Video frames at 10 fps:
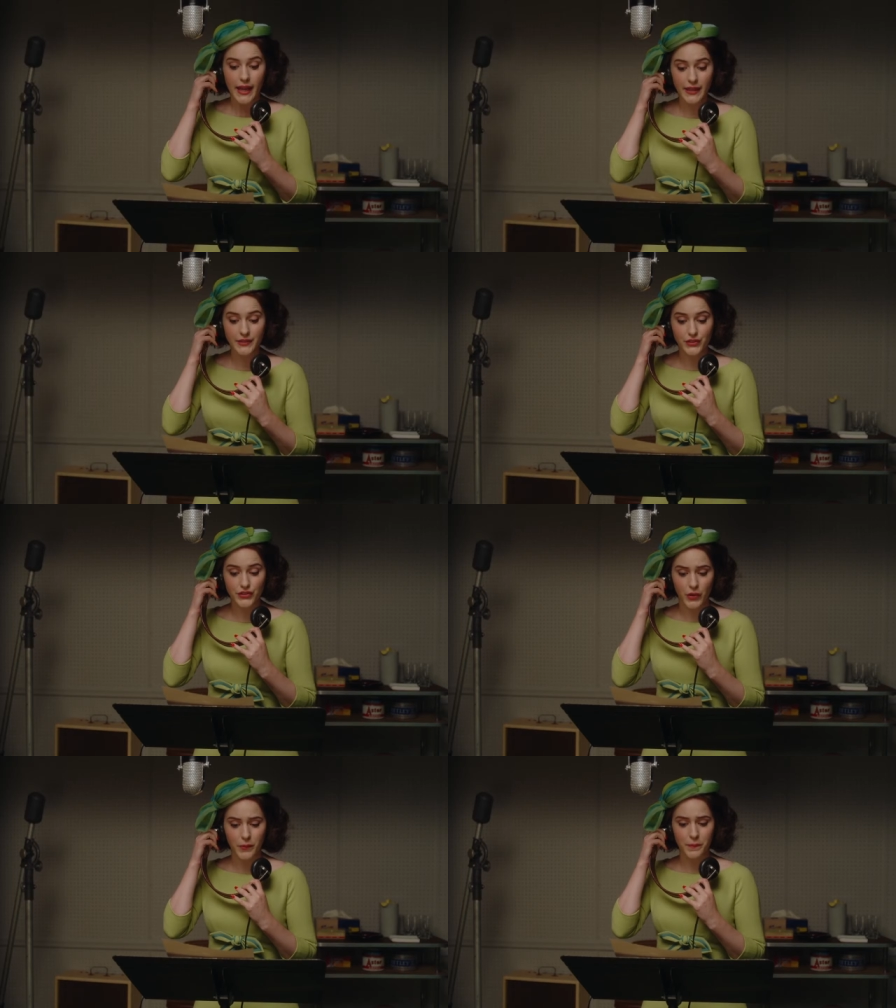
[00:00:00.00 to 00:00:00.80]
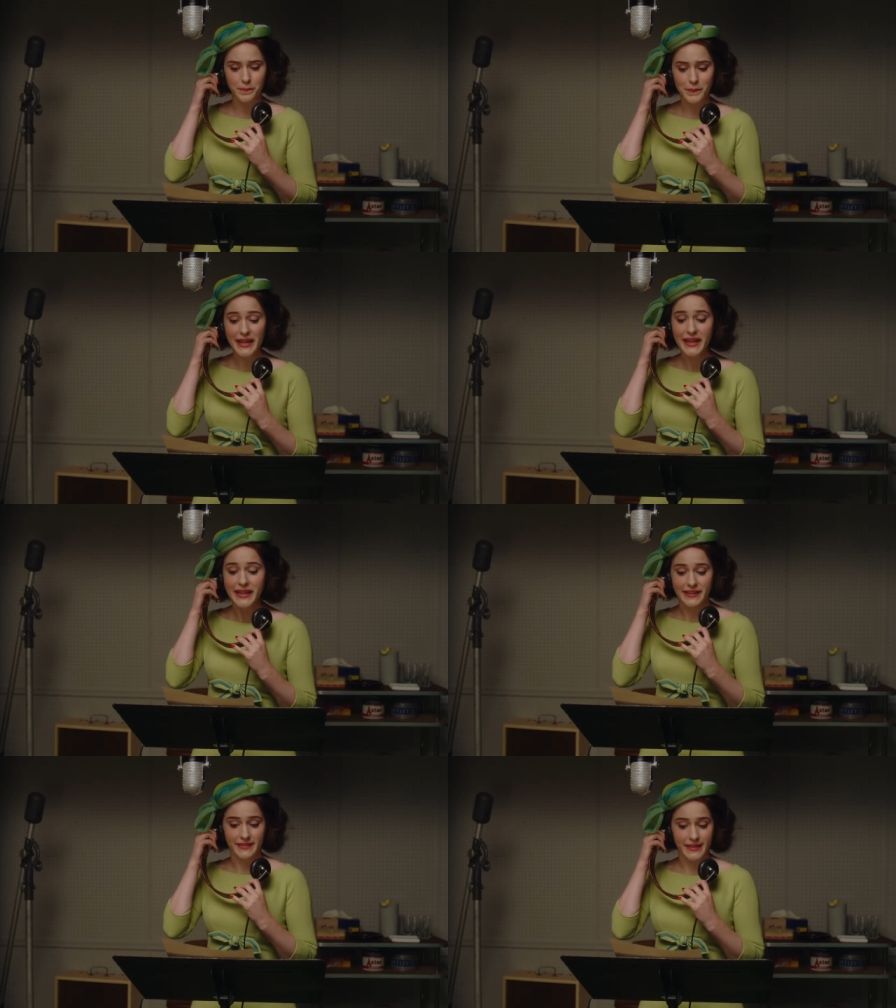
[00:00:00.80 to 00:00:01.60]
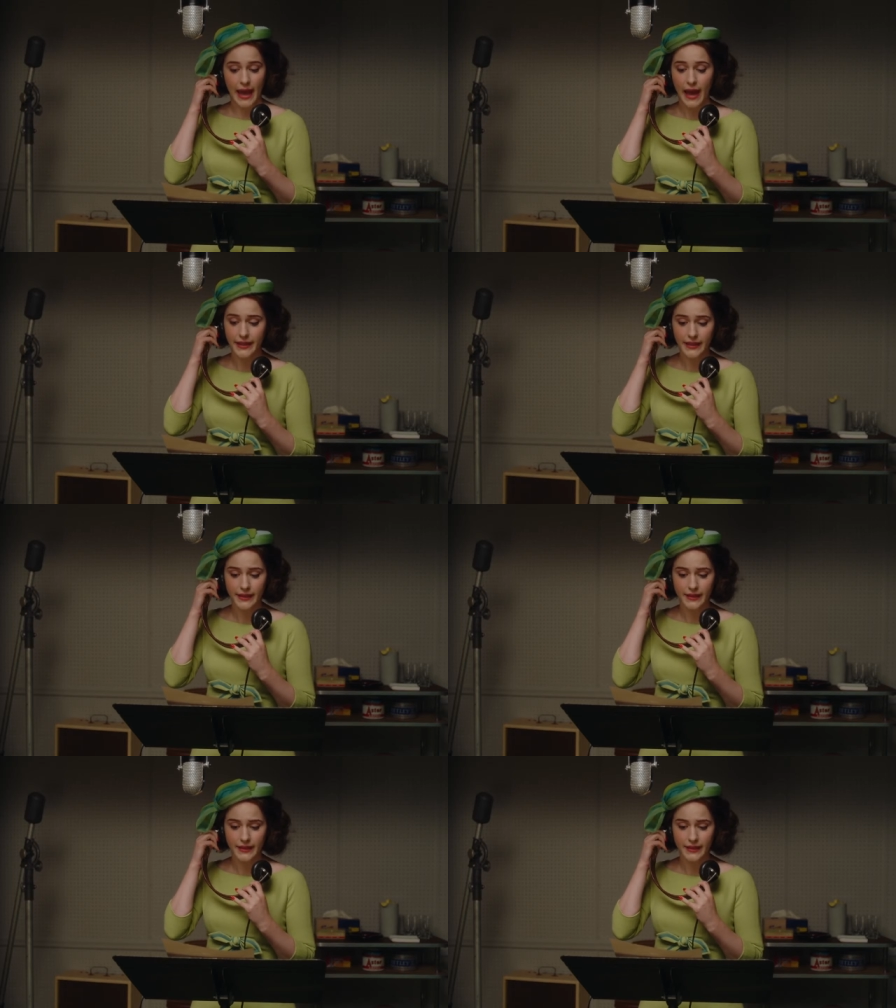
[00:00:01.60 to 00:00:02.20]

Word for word: It's so big, Daddy.